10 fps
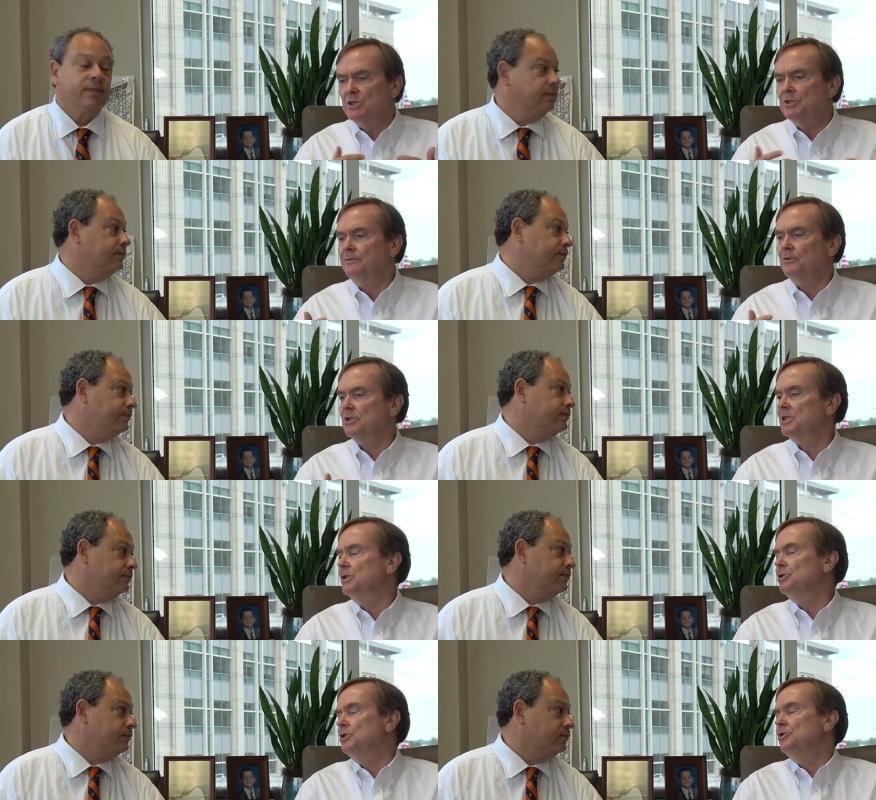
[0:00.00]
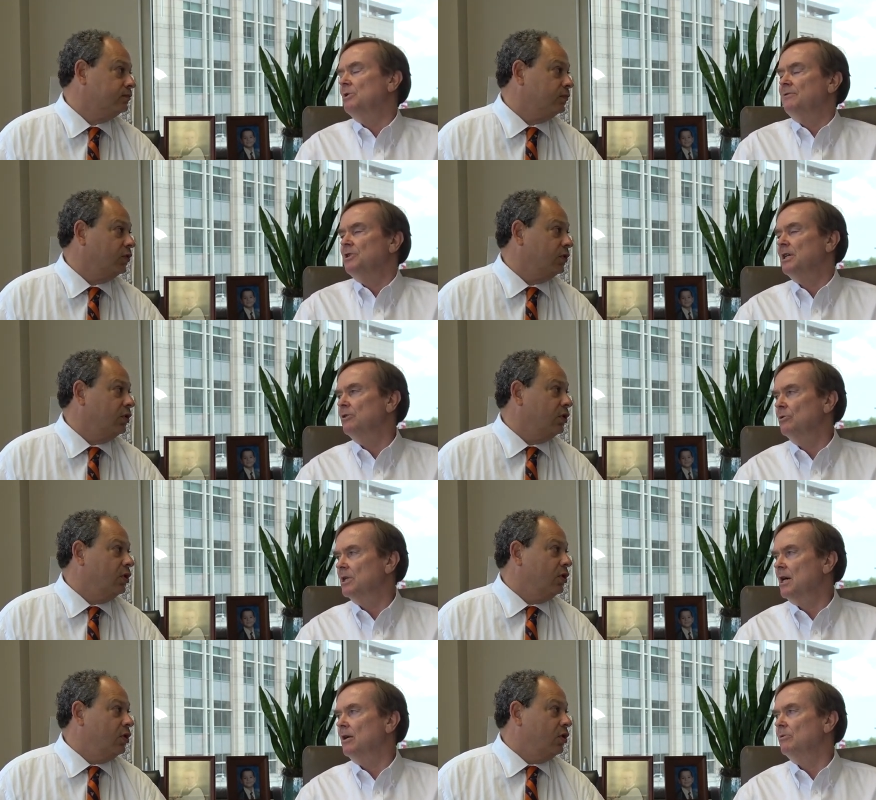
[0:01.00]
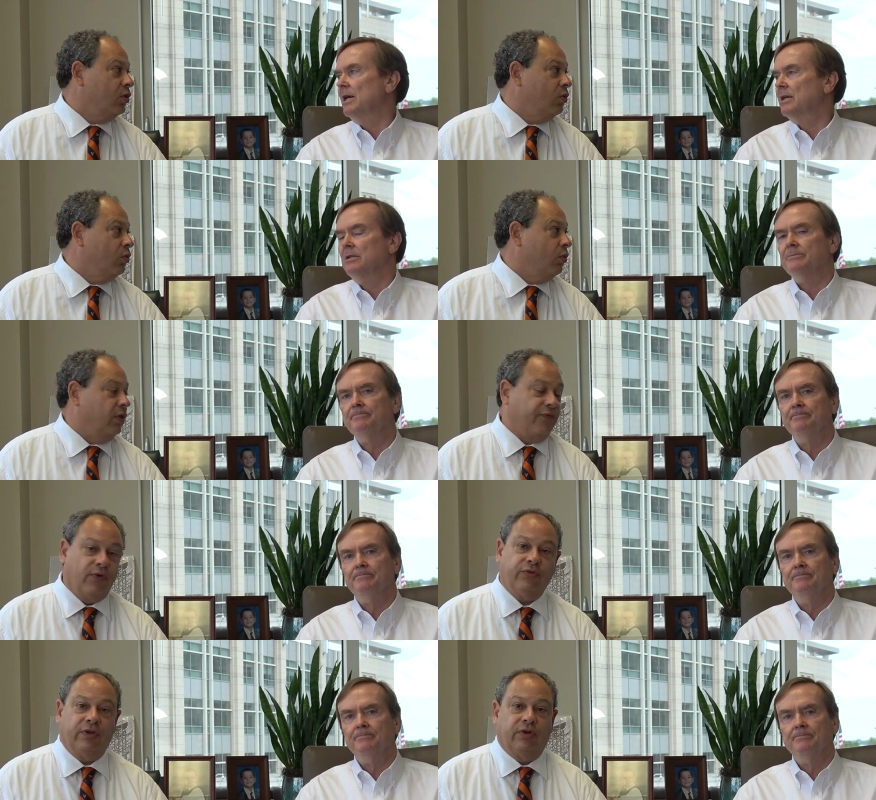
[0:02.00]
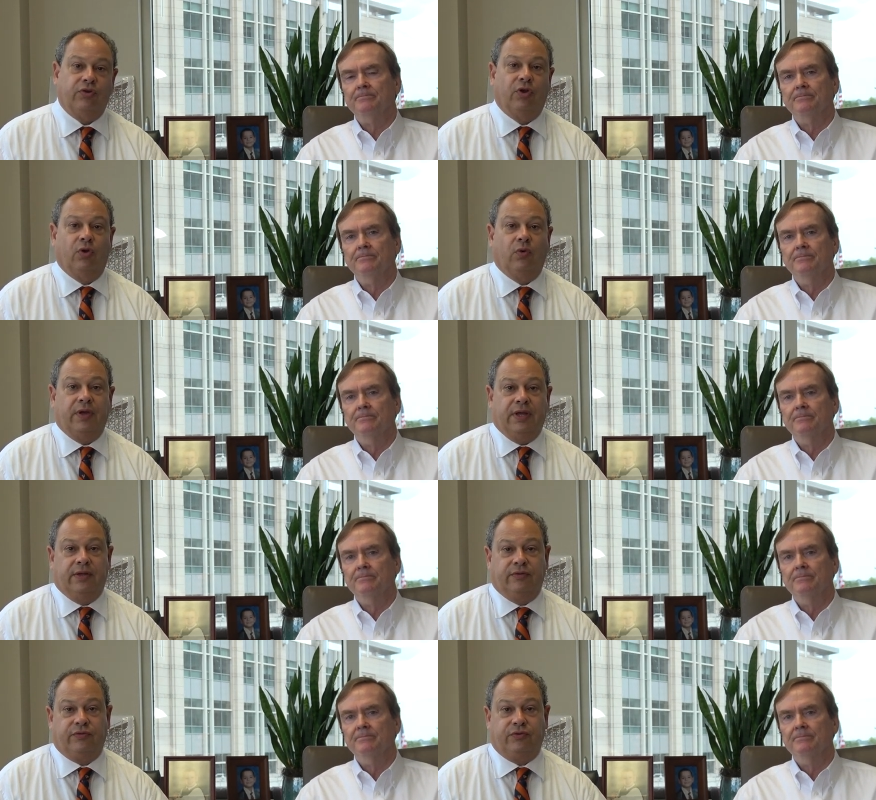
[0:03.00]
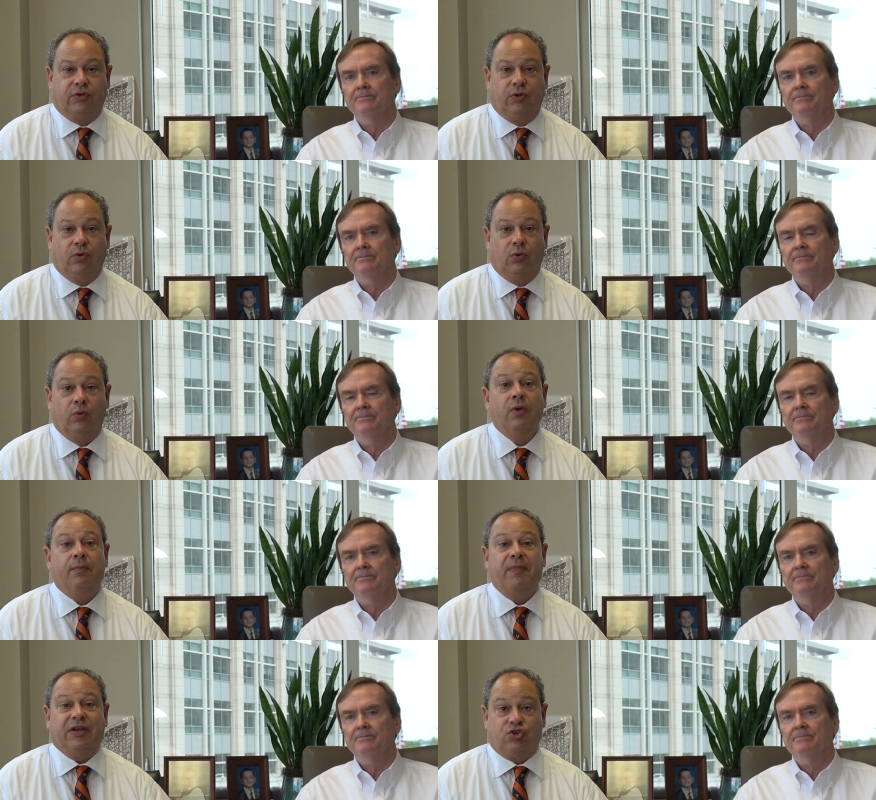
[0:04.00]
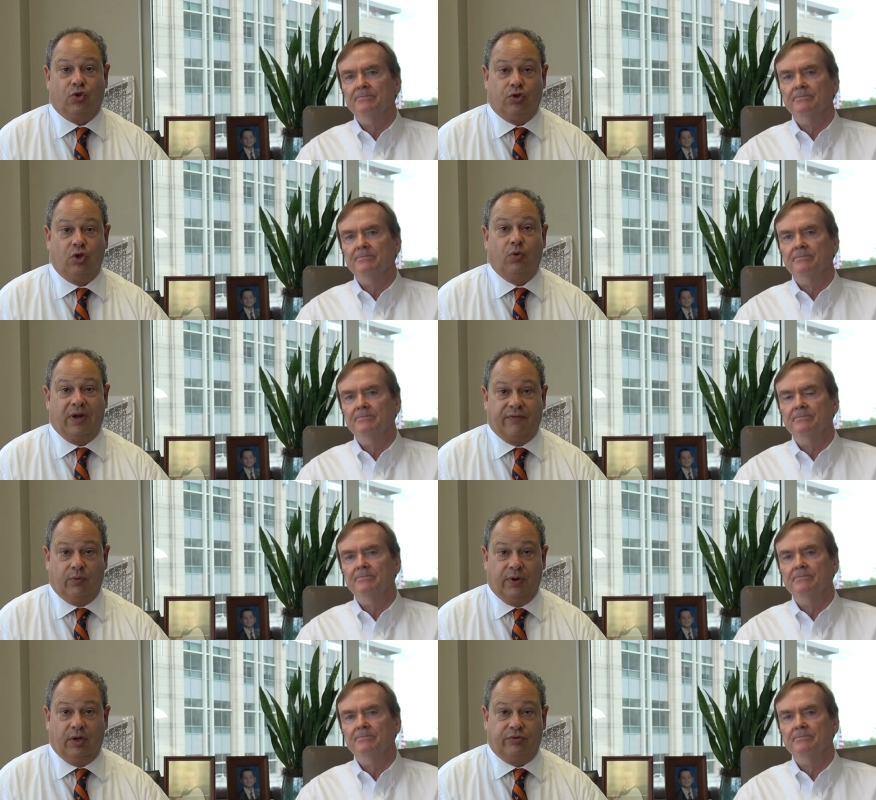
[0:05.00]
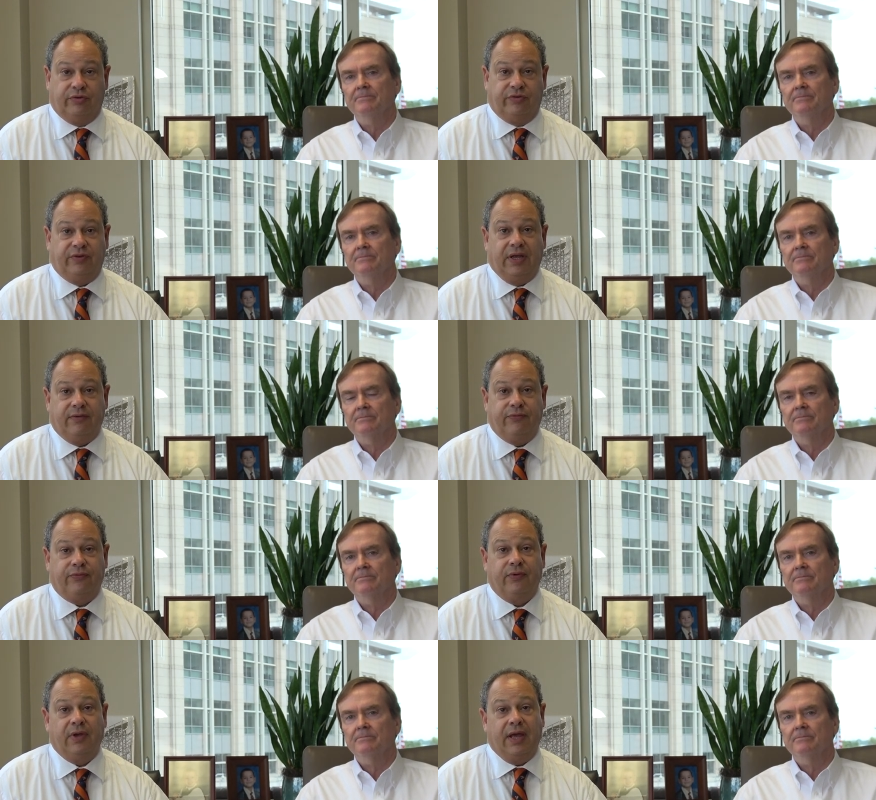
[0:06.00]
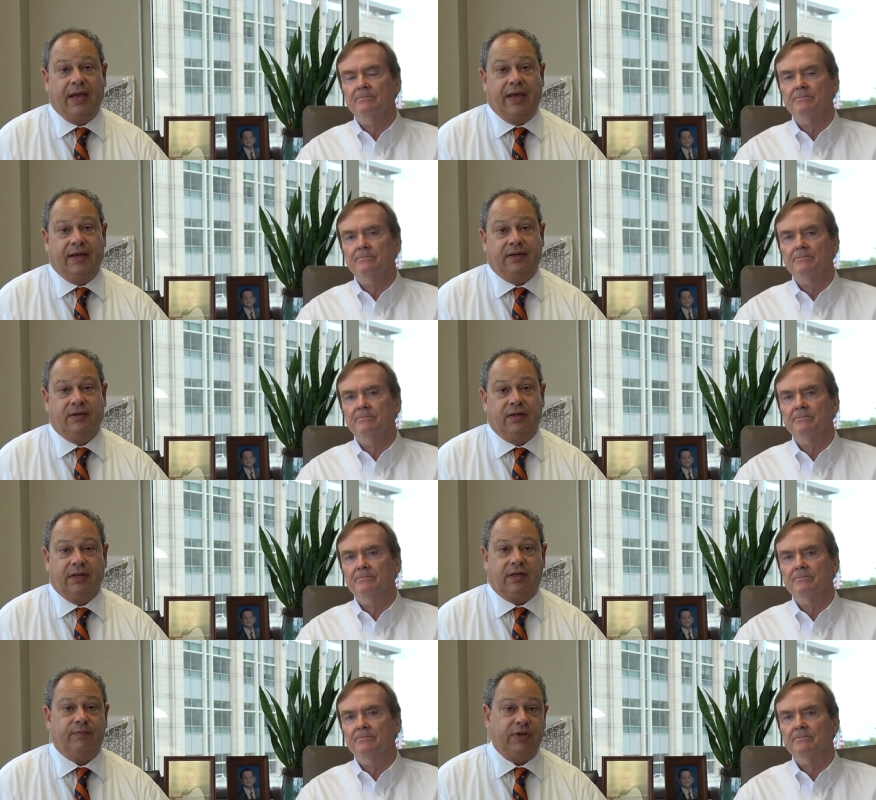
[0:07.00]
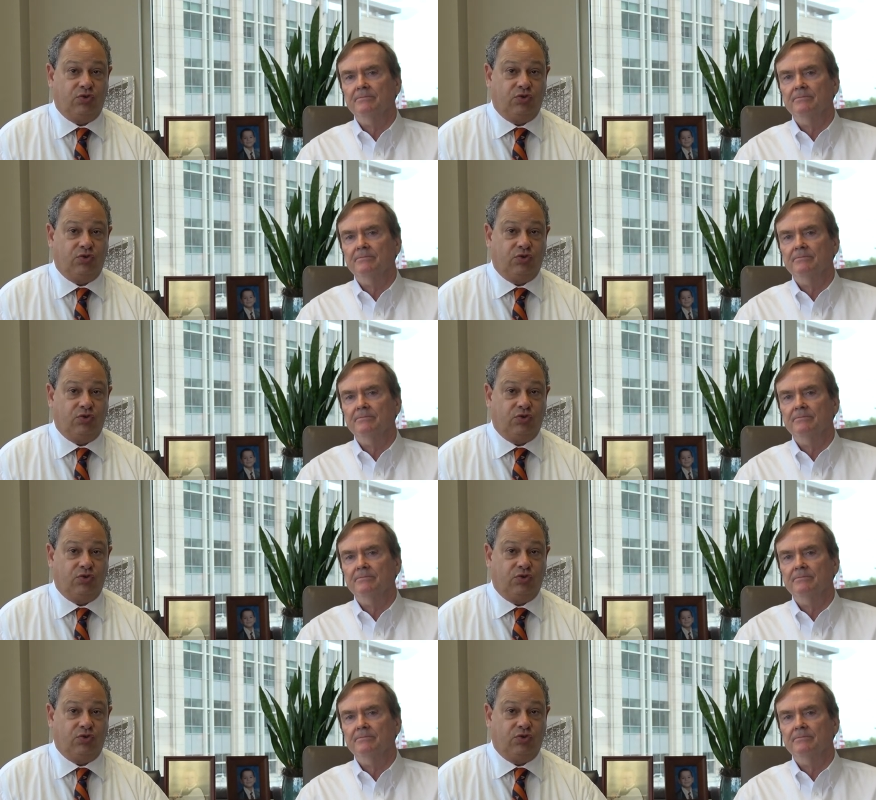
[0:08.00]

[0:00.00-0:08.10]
Speaker 1: what's the first thing you should do after you get into a car wreck?
Speaker 2: Well, the first thing to do is to make sure you and everyone else is safe. And it can be